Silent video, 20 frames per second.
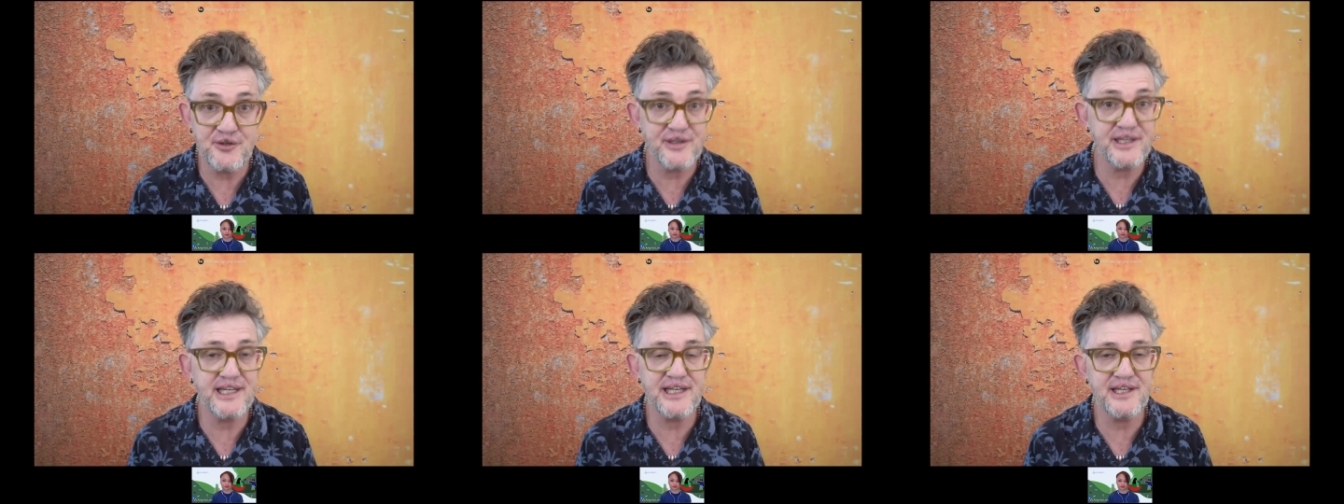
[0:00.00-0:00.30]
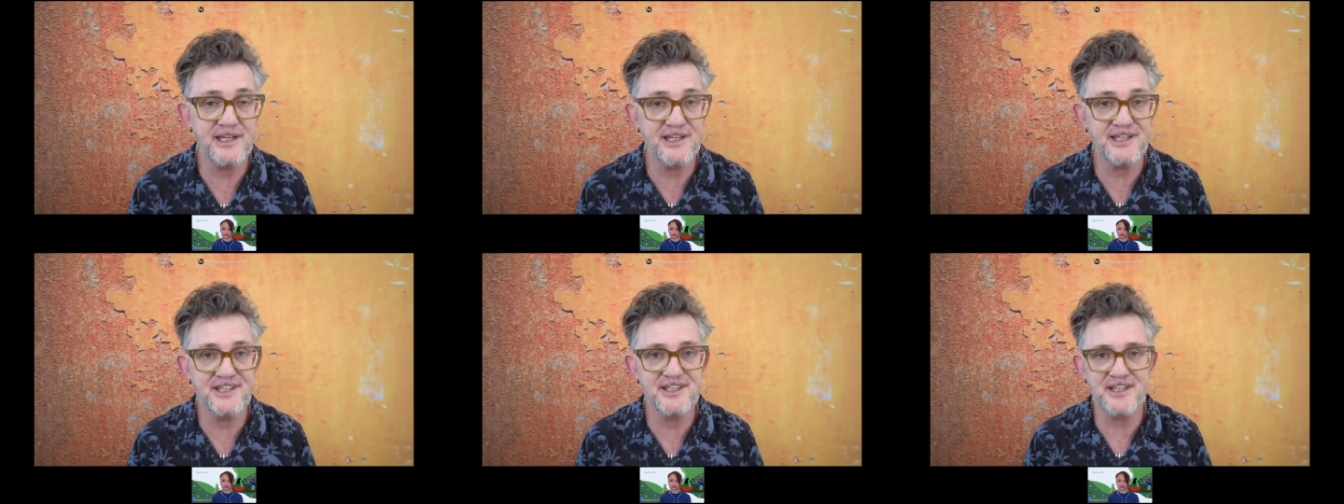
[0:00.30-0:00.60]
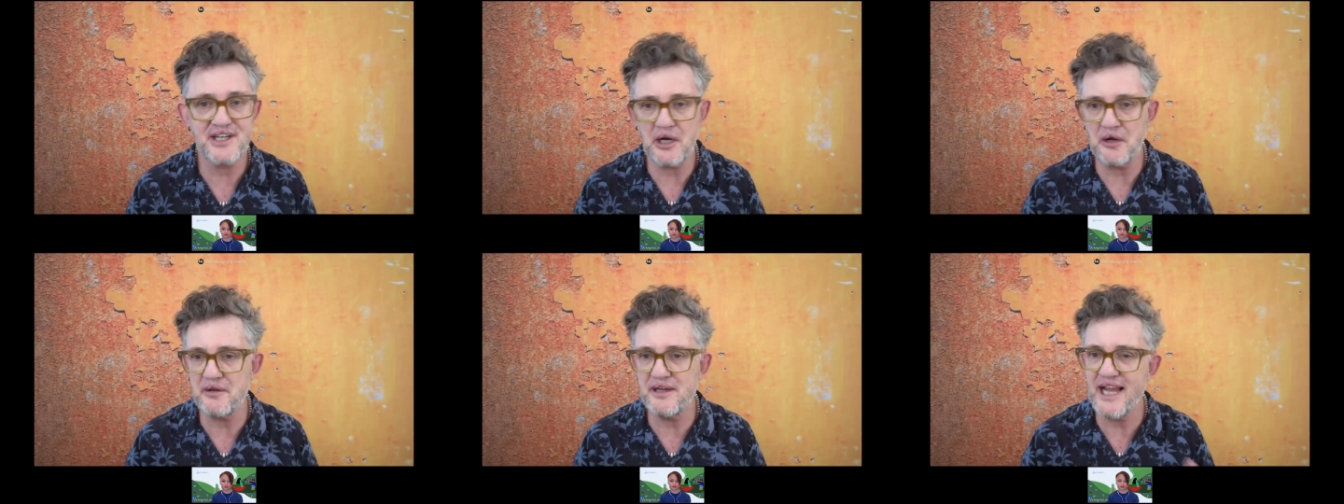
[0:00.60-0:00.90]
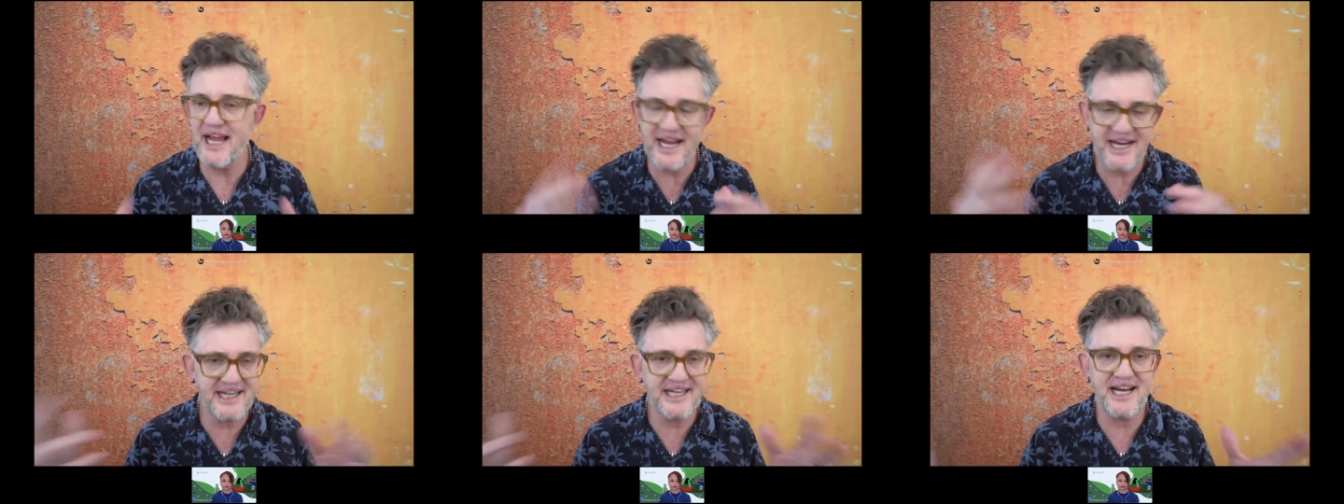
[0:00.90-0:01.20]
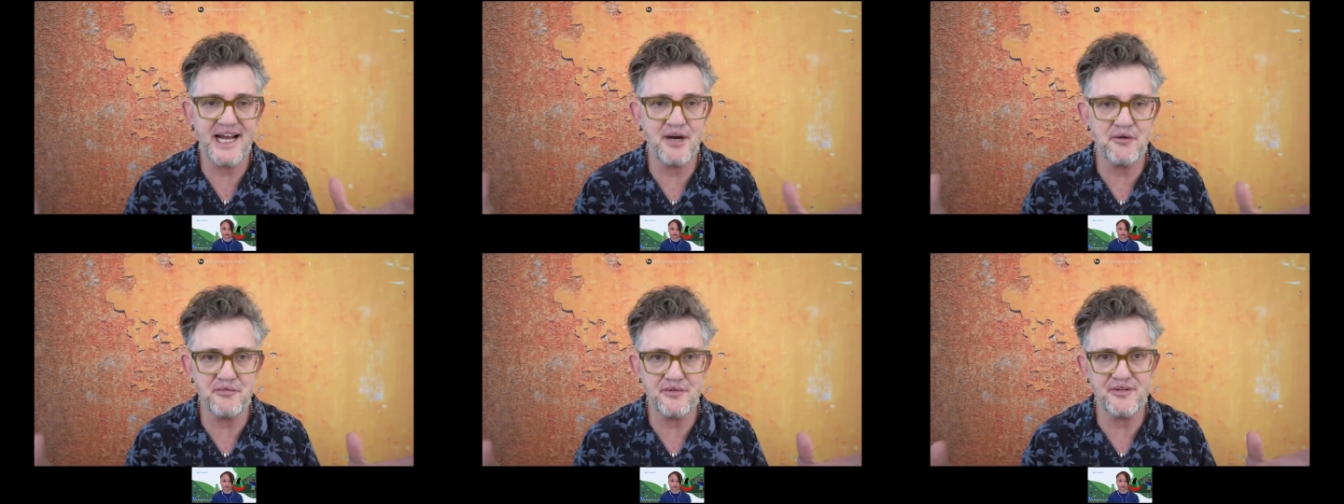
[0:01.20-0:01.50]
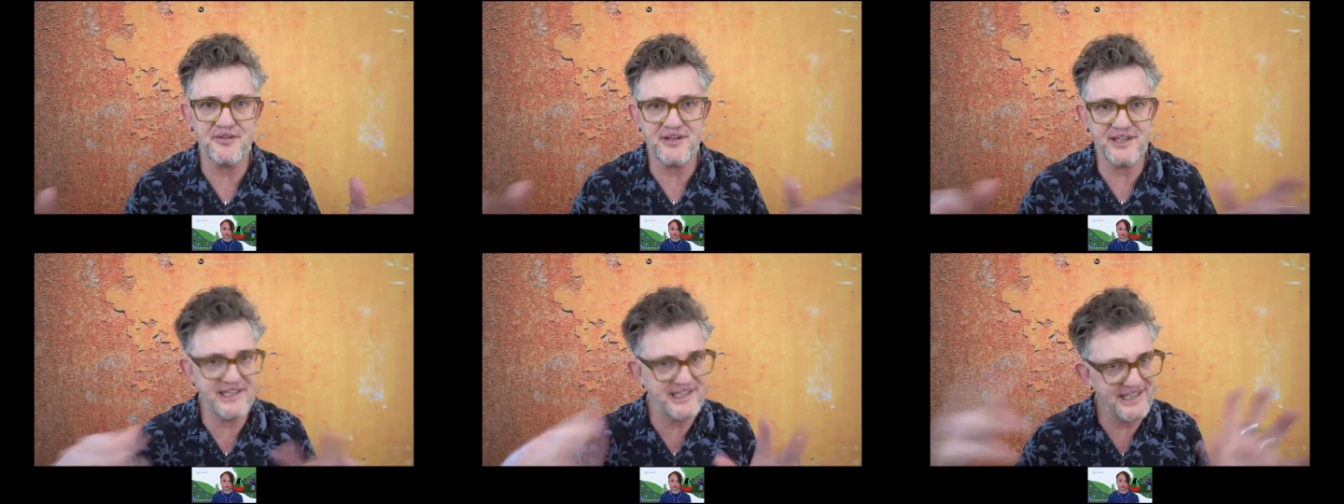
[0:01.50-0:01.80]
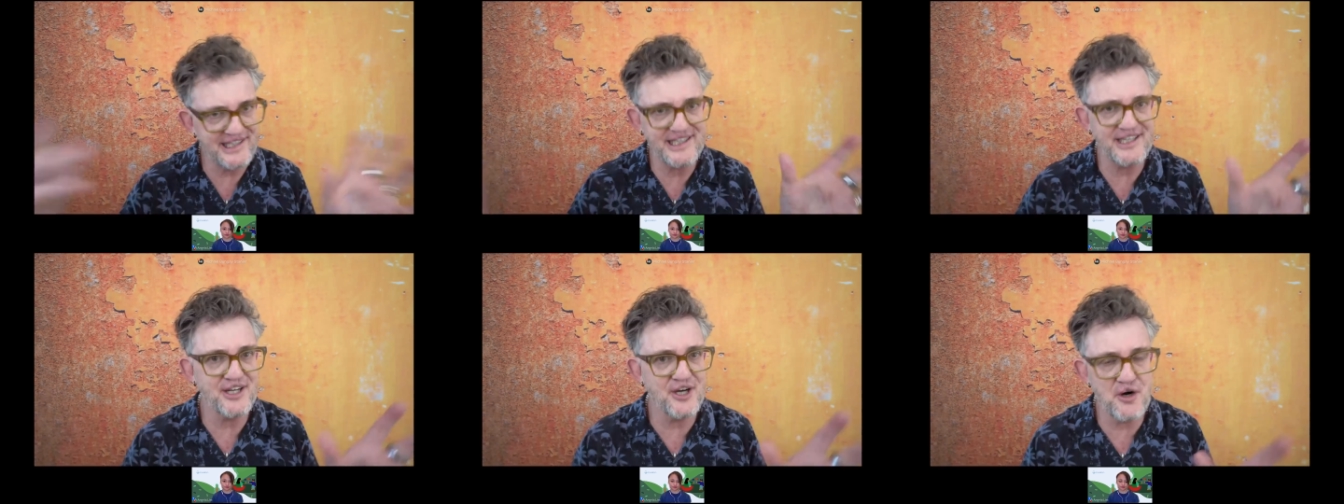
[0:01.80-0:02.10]
Zealand and I was hanging out with the
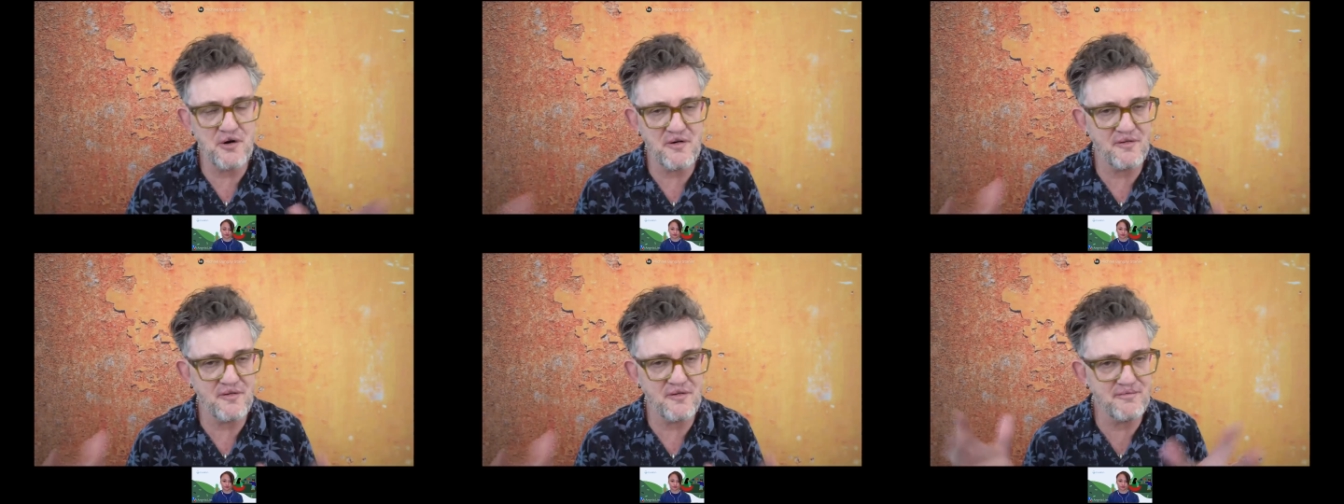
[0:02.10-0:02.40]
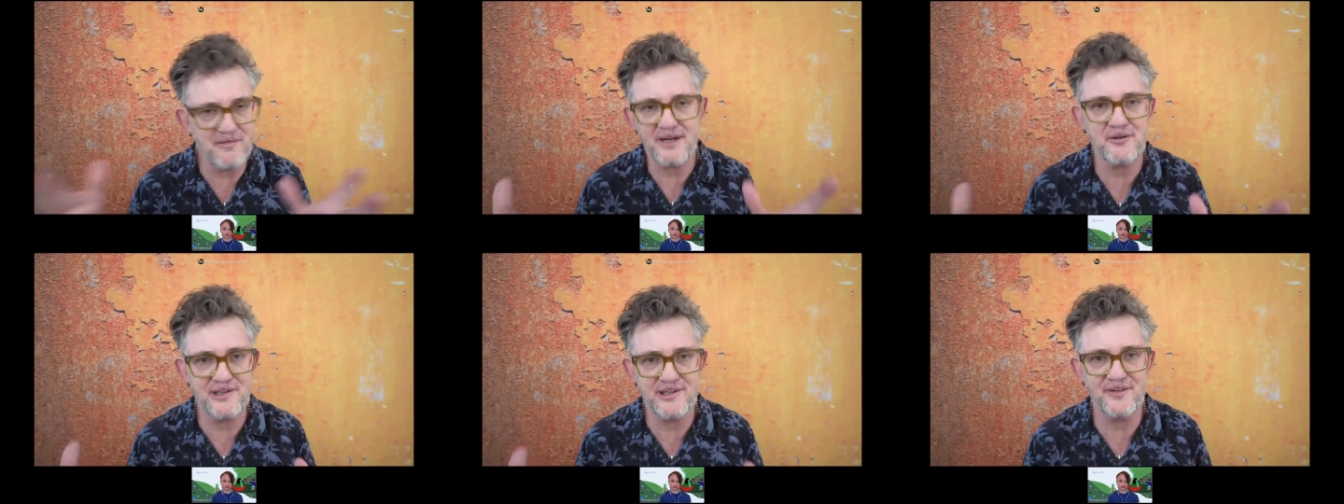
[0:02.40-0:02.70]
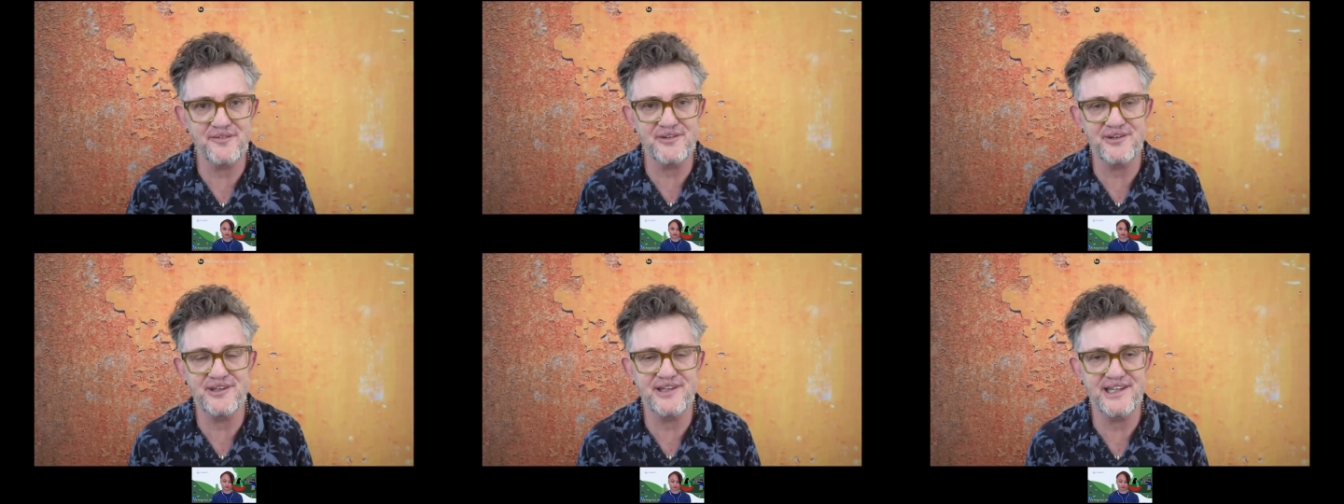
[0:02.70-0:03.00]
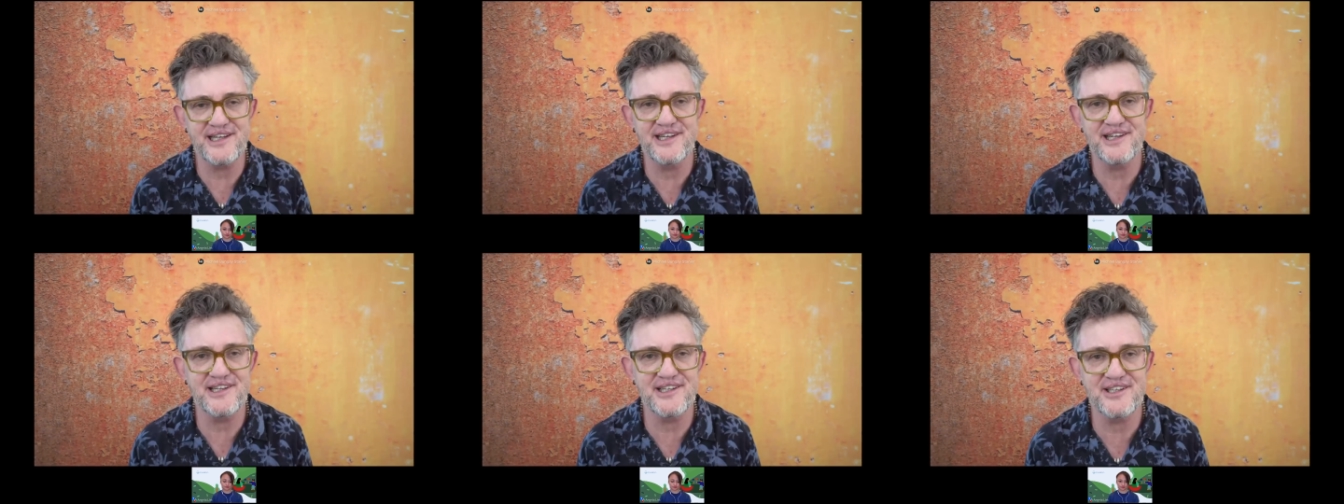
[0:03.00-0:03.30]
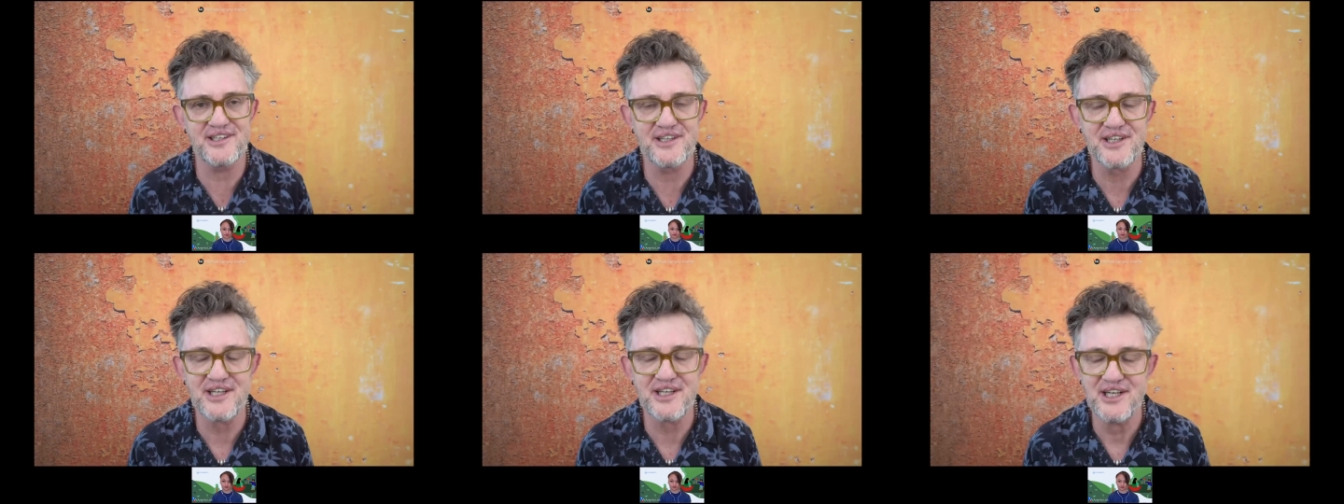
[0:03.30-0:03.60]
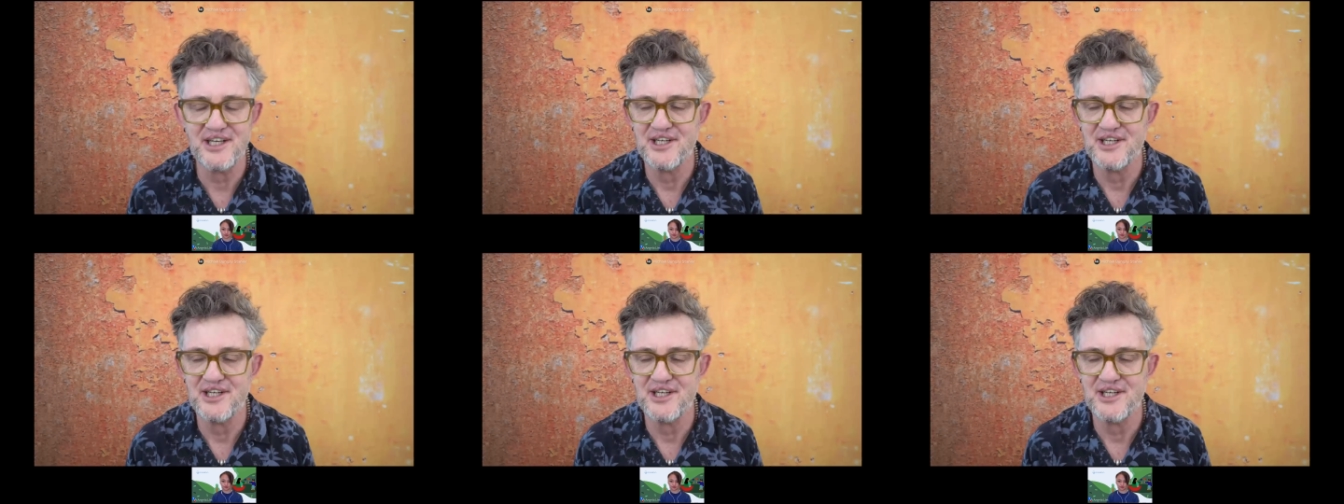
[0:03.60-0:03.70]
CEO of Microsoft New Zealand,